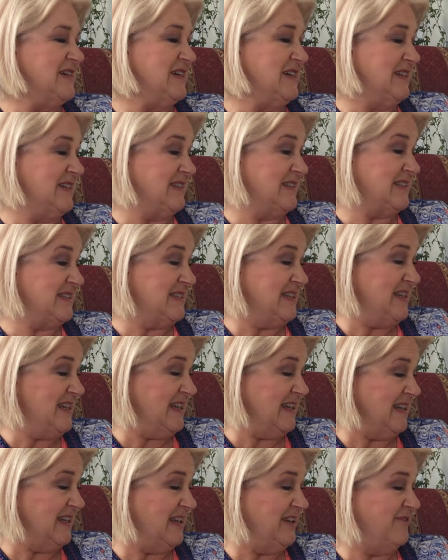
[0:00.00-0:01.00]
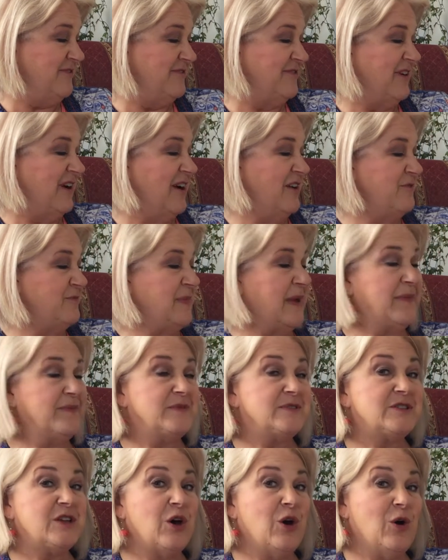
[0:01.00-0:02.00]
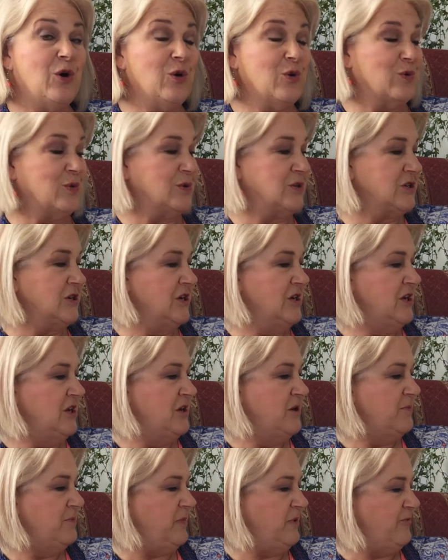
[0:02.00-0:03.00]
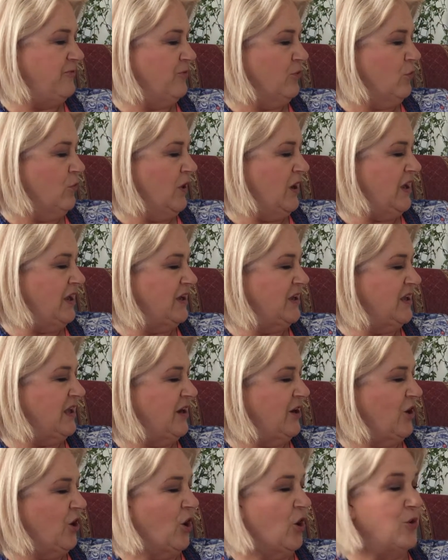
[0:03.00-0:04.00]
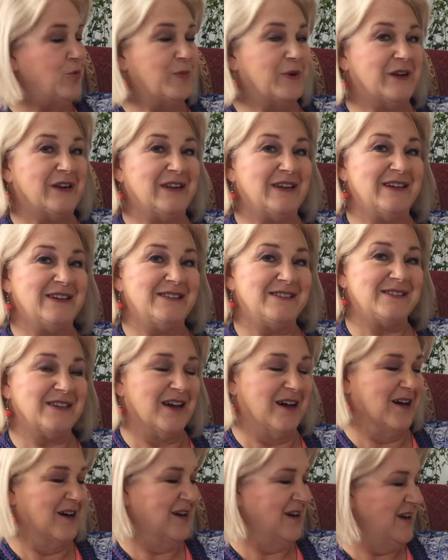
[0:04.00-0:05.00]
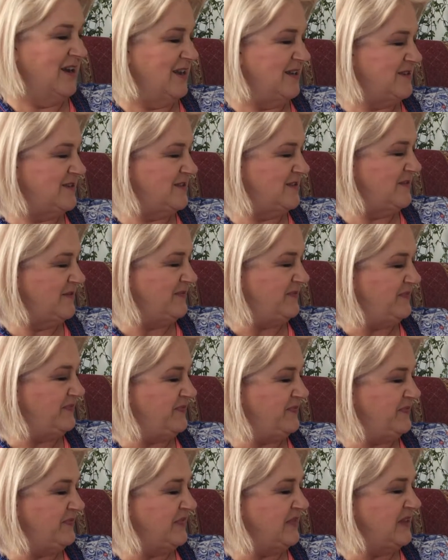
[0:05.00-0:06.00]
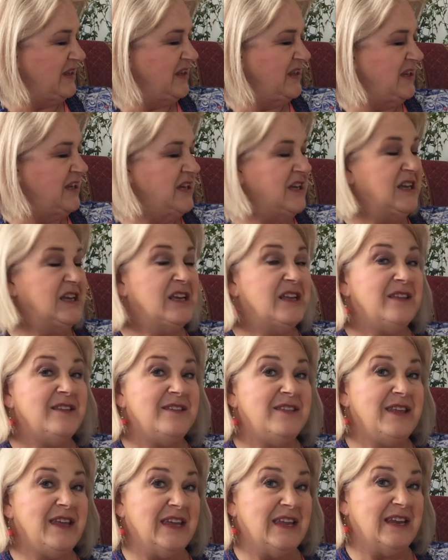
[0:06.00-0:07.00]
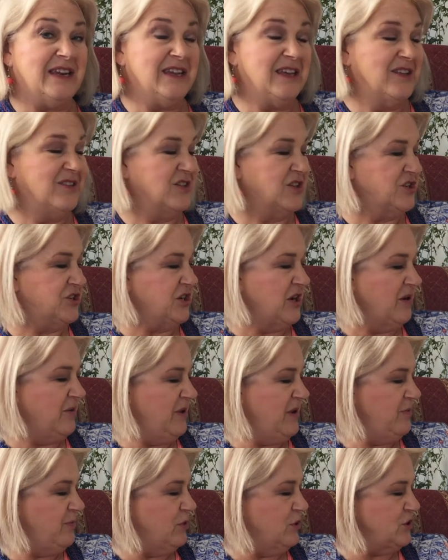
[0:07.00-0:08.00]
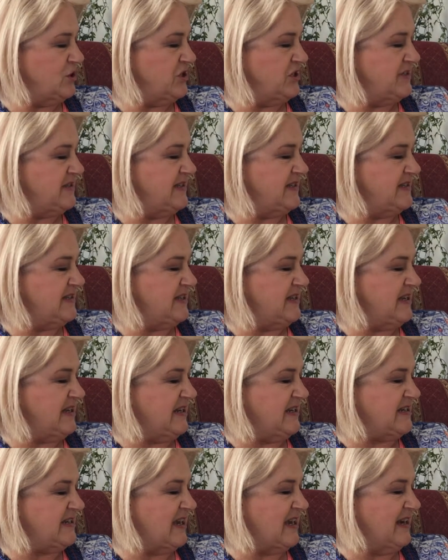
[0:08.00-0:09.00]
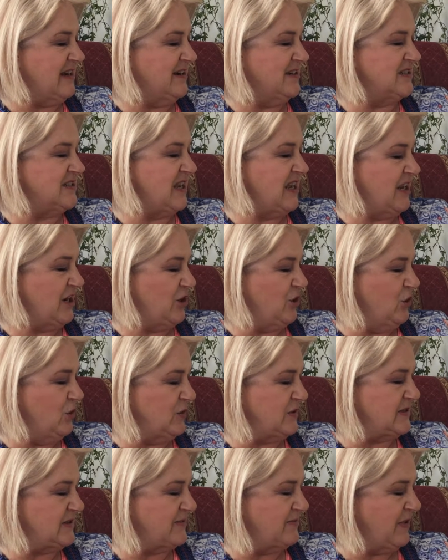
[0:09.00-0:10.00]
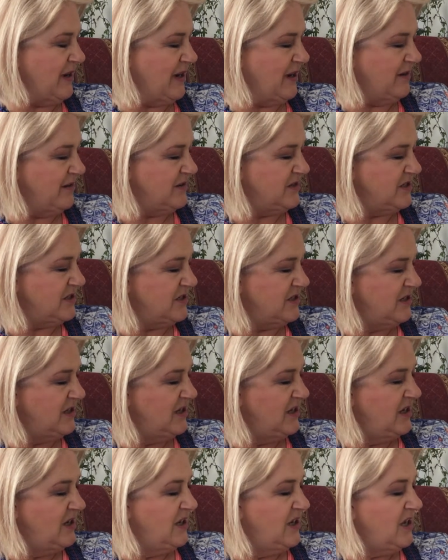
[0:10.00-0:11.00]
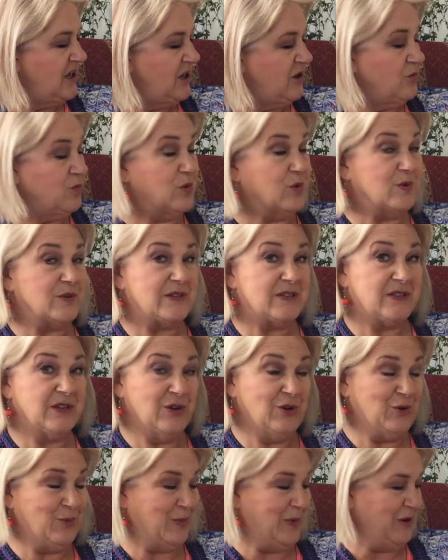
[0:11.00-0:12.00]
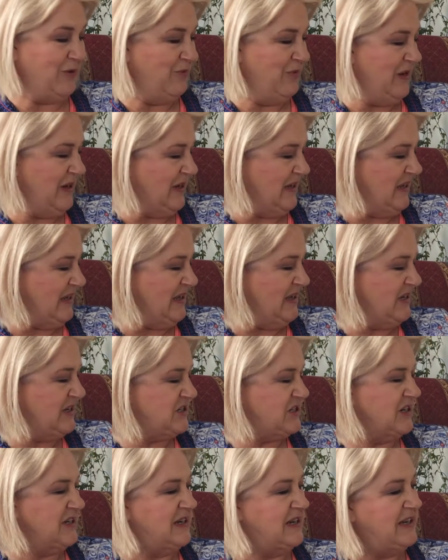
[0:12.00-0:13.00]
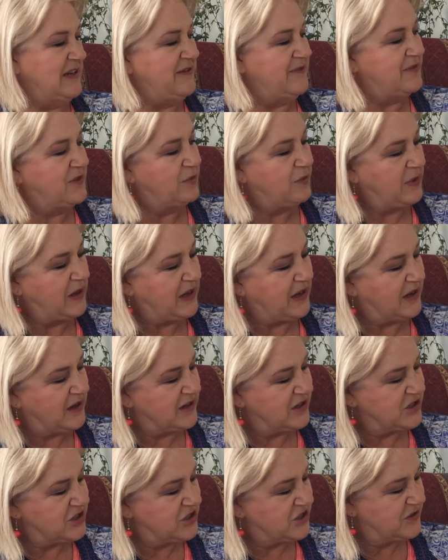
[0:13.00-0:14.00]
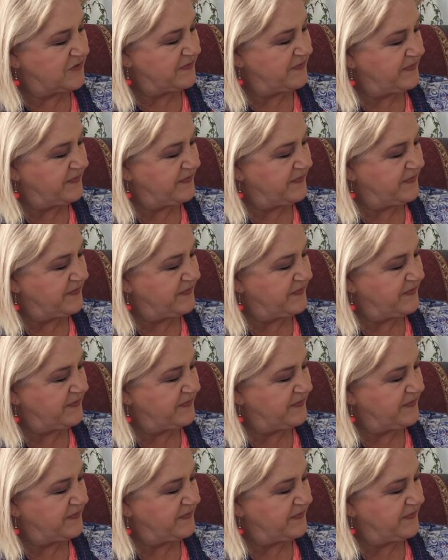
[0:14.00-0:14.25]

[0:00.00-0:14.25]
It is nearly 5 months old before it can open its eyes. Then the joey pushes its head out and looks around. It will soon be ready to leave the pouch.